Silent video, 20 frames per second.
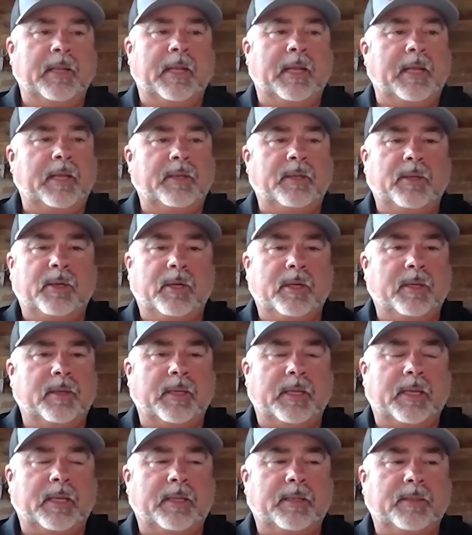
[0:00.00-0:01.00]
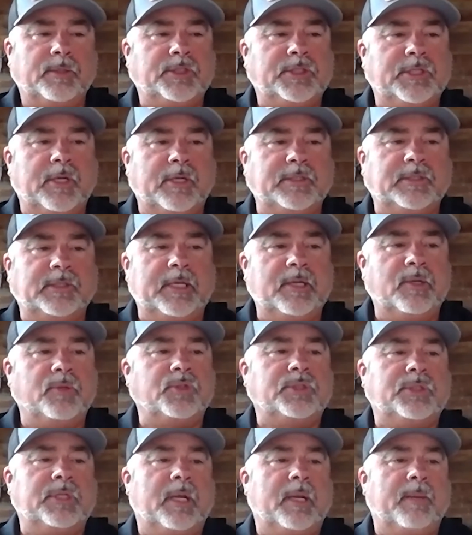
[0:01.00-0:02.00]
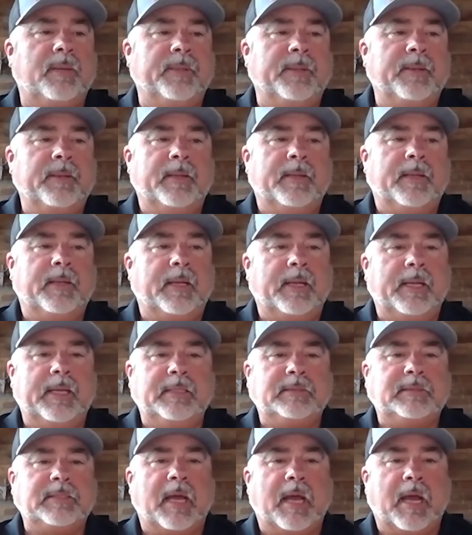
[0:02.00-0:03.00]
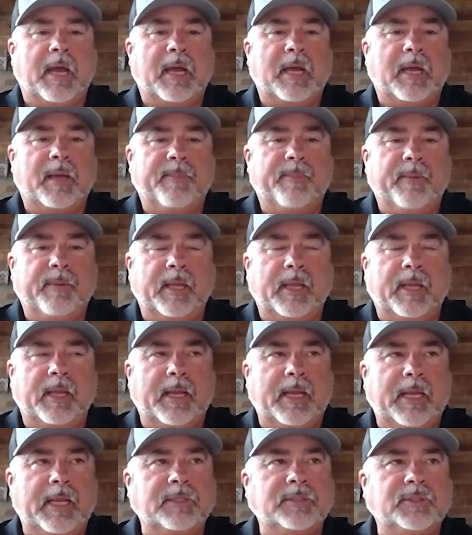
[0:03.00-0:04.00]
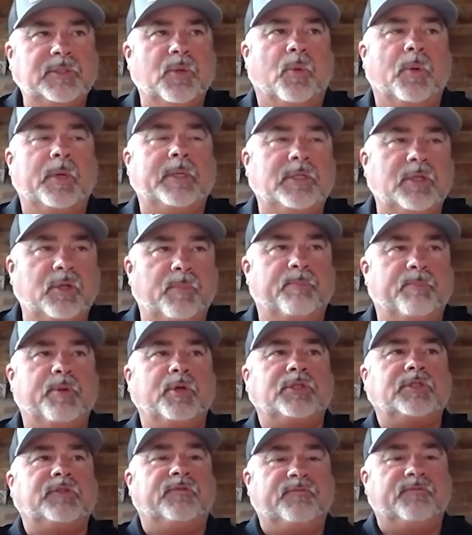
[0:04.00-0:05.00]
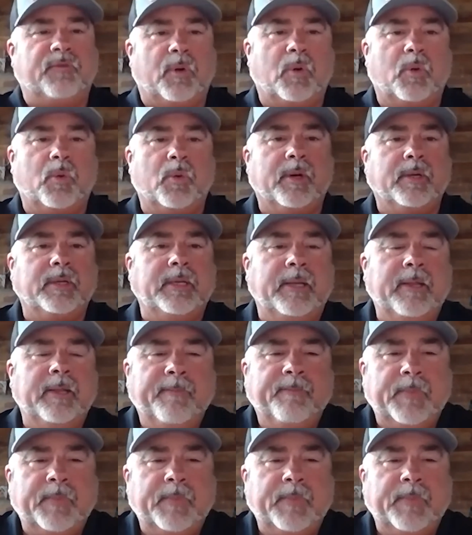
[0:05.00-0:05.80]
under Sherry's leadership and Tom is going to push forward.